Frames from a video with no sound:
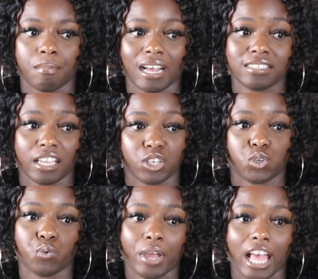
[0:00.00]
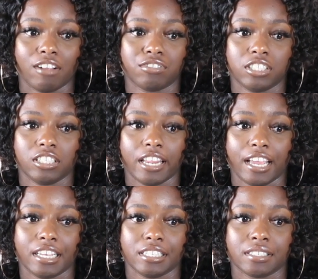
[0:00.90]
I say do have cheat
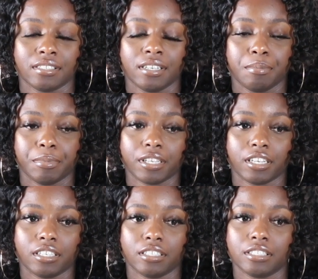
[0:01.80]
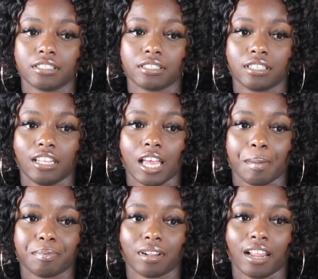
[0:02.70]
days because it
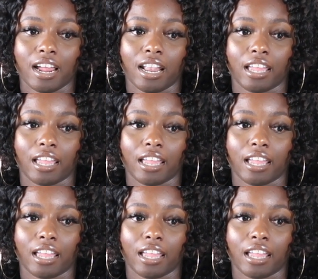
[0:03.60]
helps a lot.